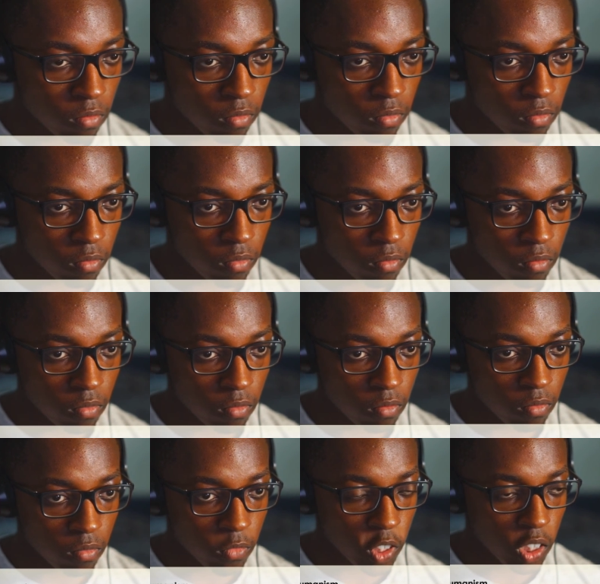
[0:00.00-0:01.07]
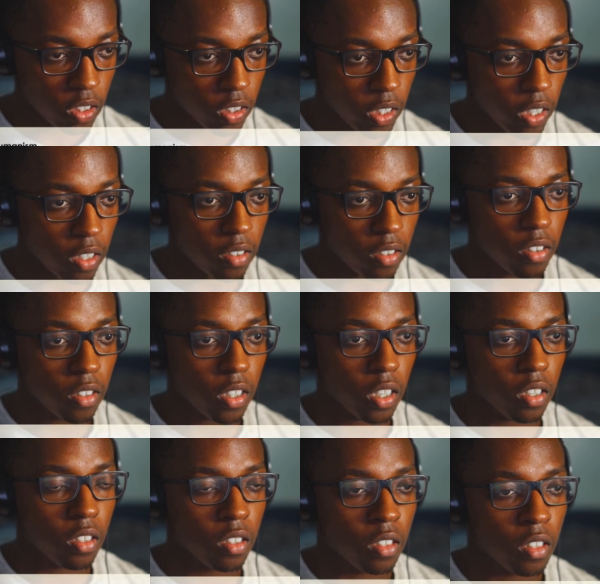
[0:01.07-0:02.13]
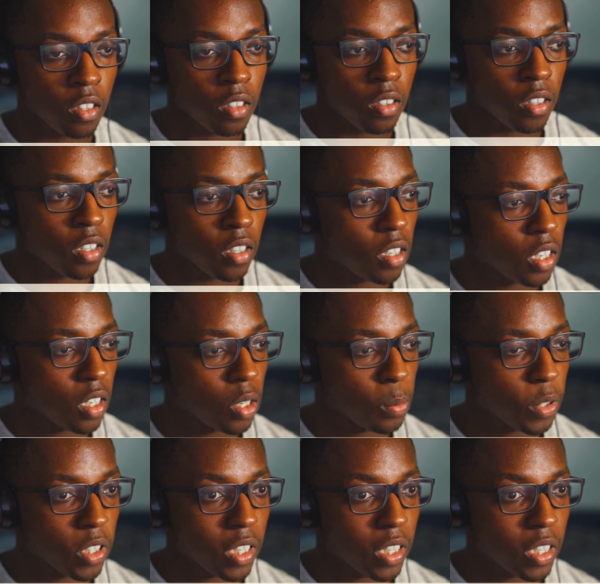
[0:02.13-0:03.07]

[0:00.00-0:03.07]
Just now. Okay. I hope you guys don't hear this.